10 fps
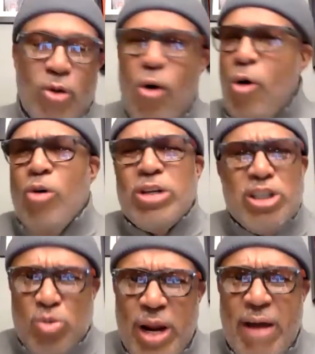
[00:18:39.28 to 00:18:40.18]
or
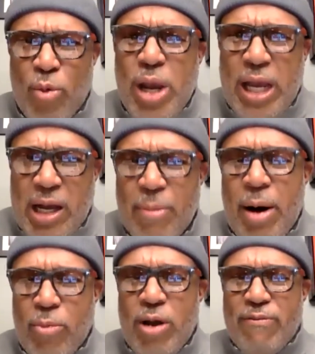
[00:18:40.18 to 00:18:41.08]
just whatever we can come
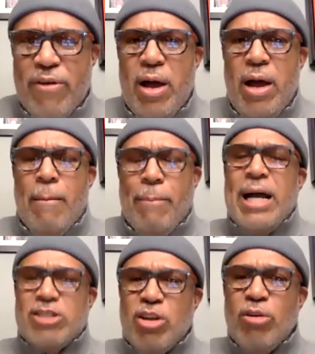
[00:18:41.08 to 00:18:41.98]
up with. But I
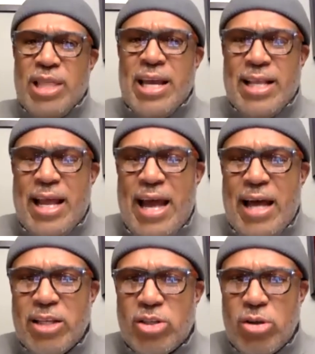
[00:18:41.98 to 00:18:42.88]
still think that,
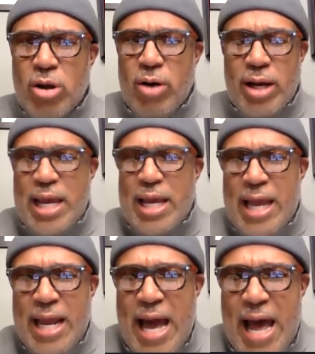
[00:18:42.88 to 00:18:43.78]
Ellis, again,
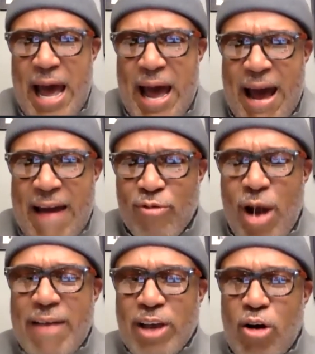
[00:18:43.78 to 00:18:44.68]
and I'd
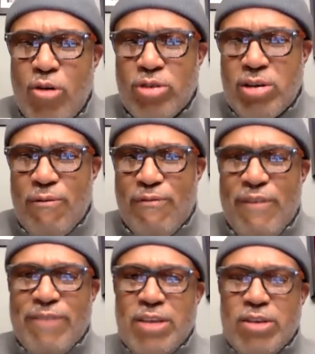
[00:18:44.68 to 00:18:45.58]
rather go to
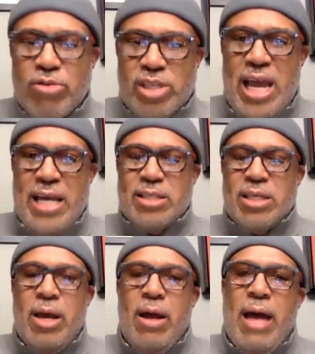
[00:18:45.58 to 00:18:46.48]
52 states
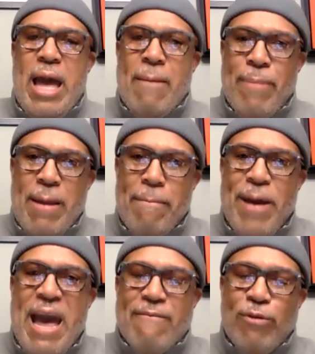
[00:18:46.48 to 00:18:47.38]
and be
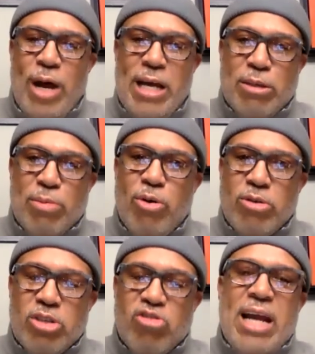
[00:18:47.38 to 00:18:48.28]
impactful as
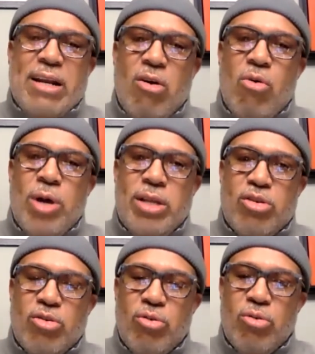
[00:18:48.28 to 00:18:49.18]
opposed to try to go
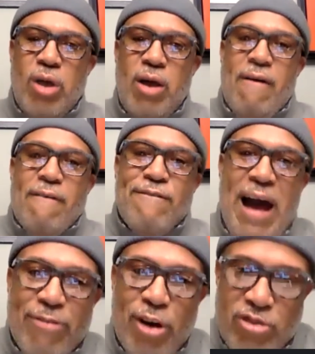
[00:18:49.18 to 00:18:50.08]
into
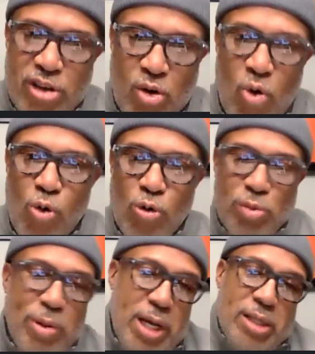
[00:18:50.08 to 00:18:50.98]
500 schools,
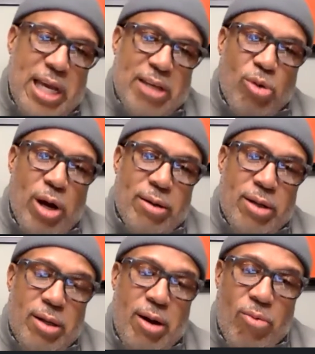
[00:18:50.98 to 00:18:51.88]
because guess what?
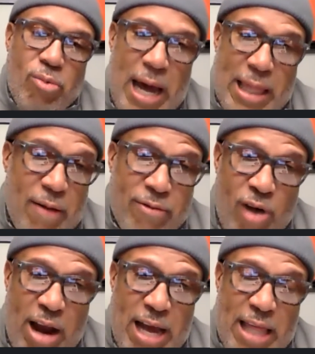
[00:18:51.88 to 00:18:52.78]
I love
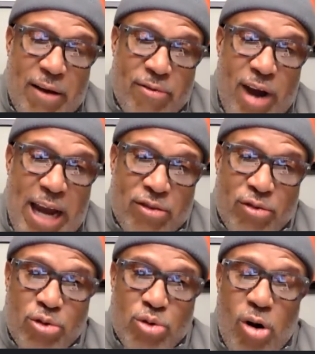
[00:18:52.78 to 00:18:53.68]

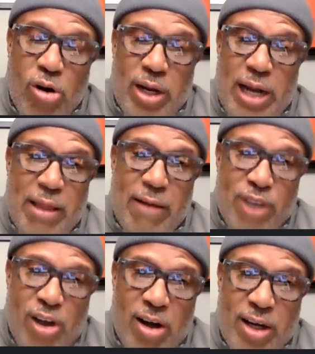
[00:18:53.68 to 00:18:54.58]
grassroots work and I love
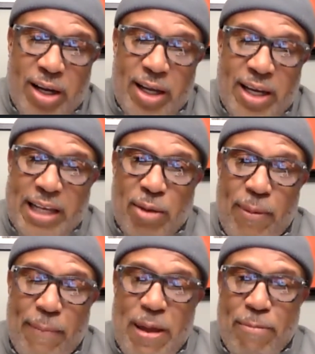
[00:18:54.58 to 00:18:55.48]
talking and connecting
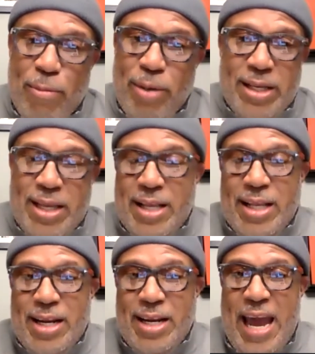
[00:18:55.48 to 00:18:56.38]
with people. But at the end of
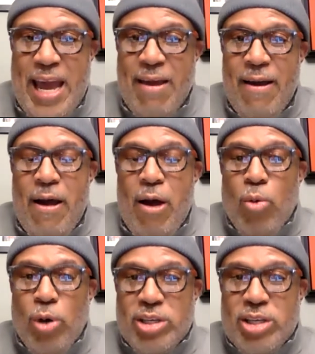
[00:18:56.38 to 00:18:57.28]
the day,
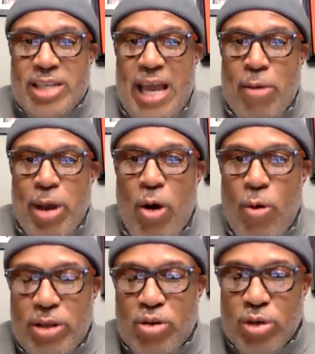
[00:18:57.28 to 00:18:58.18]
what's to say we go
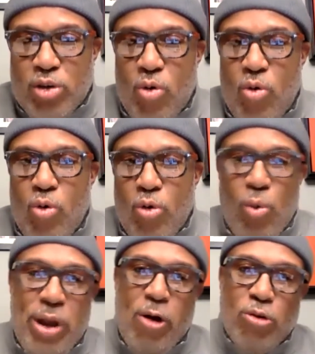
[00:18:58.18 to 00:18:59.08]
into a school or
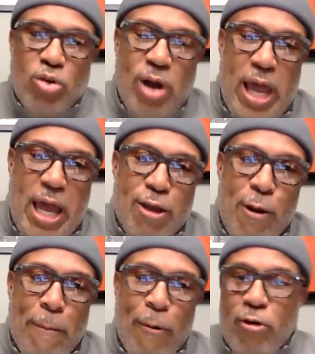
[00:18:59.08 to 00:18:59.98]
we go to an AU
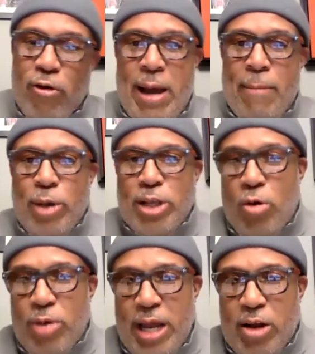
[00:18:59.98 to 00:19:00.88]
program, we
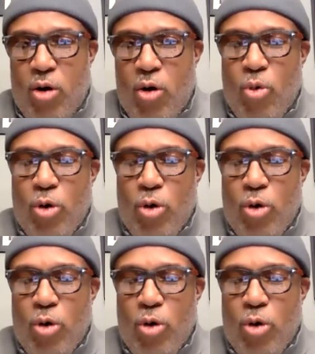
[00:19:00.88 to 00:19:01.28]
donate a cold water